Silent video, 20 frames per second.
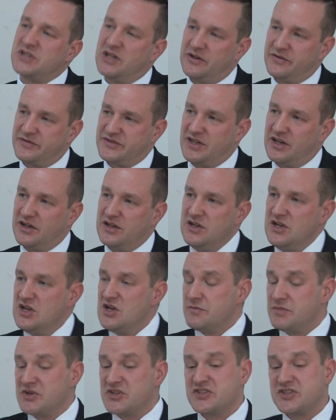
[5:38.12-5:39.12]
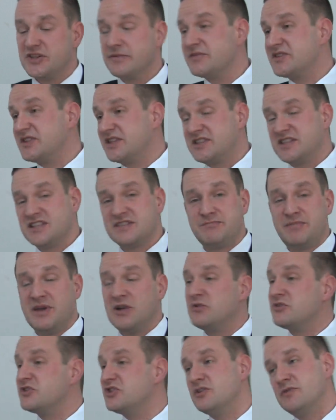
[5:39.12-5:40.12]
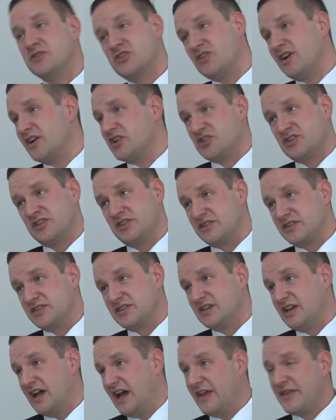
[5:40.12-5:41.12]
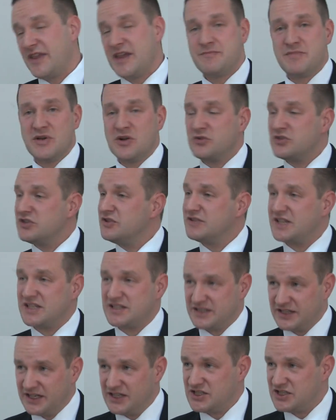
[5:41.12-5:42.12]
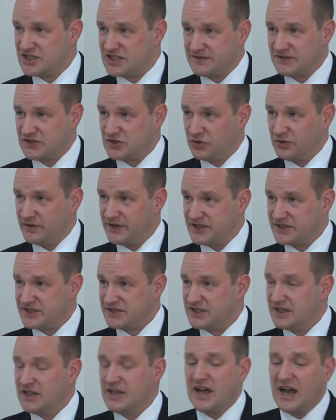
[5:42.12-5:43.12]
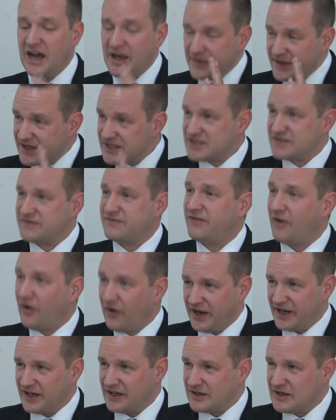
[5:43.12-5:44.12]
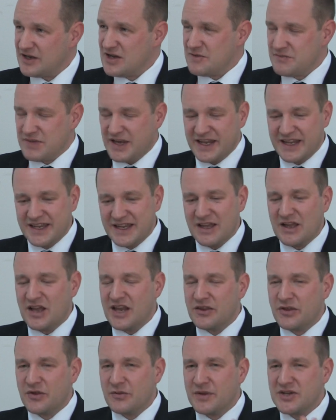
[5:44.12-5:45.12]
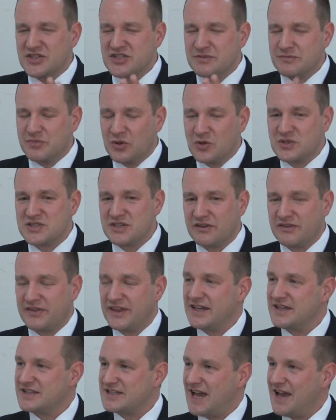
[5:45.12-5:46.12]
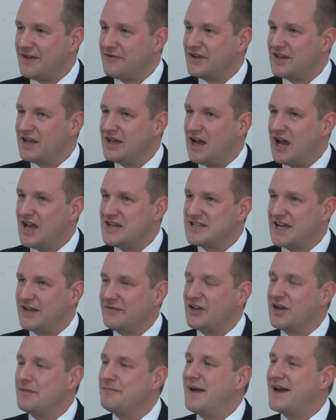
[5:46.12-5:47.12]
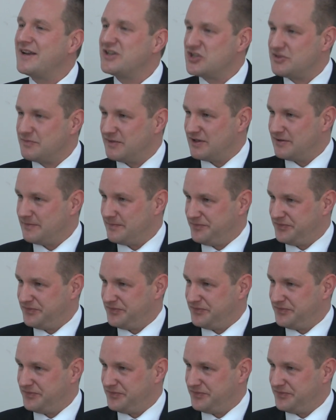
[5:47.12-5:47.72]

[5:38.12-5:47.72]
after. But some cities build new attractions and they build new destinations for tourists, and that's fine. But the most important thing is having a management